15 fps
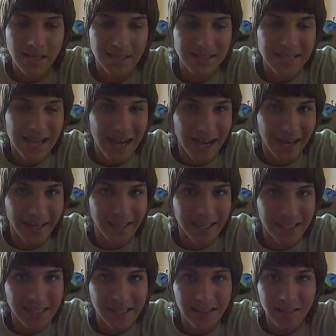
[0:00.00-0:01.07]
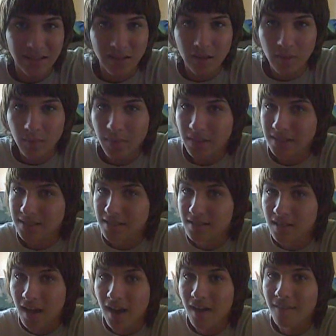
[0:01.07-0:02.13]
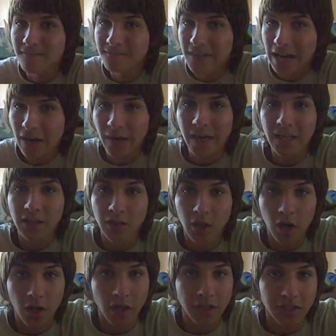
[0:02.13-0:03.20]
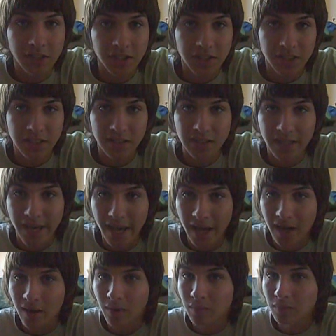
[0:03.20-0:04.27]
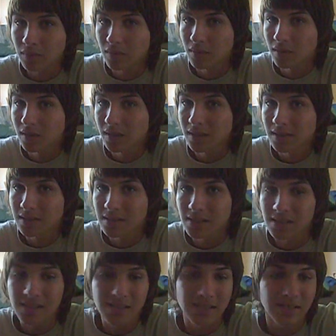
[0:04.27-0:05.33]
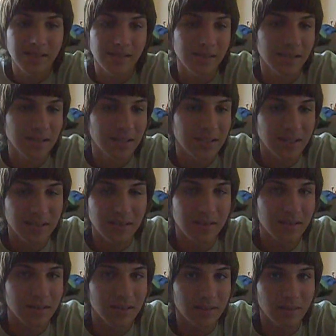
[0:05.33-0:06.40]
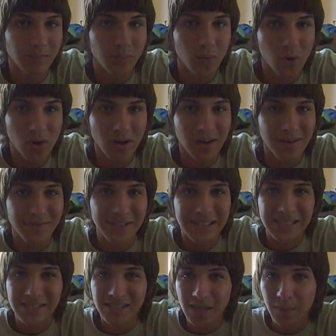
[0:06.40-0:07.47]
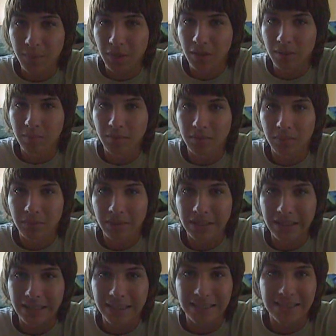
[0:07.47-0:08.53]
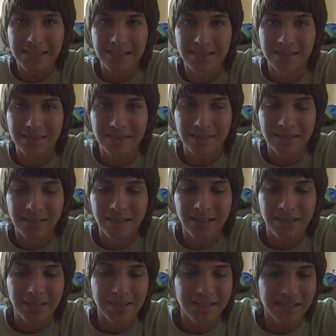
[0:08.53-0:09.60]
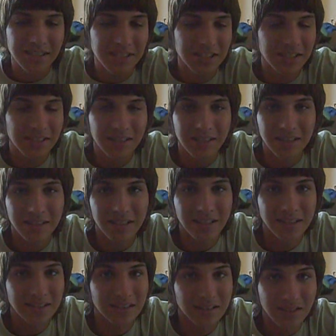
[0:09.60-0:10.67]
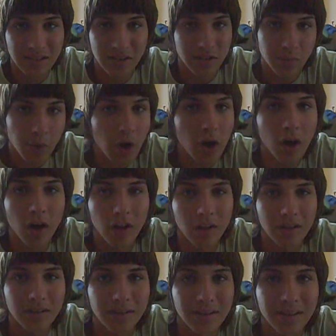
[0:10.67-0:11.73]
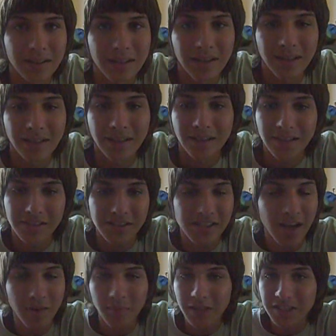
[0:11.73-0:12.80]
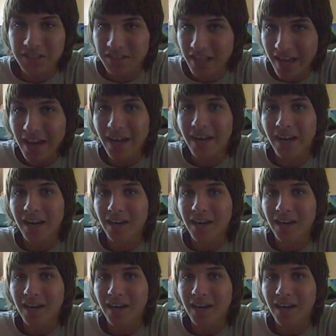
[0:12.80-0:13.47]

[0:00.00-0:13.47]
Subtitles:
tiny, but it's not a very large town. It's more of a suburb, really. It's small. There's not much there,